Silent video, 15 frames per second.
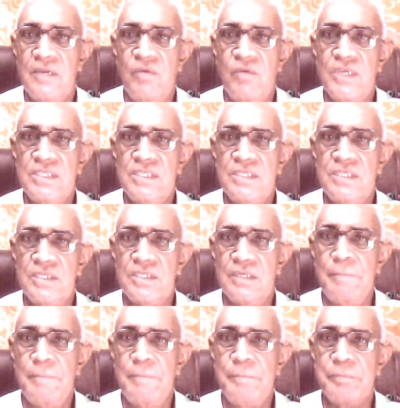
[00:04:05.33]
First,
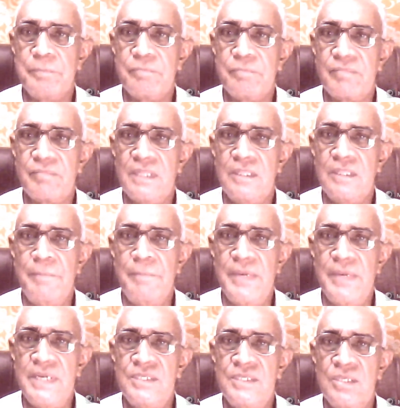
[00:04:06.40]
the
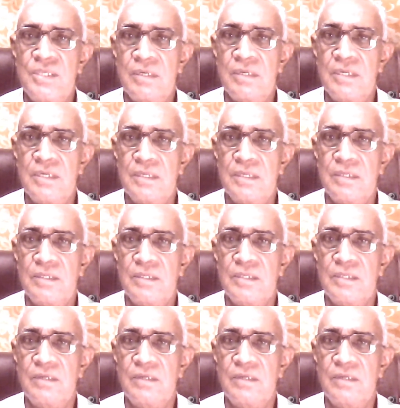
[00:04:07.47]
pains are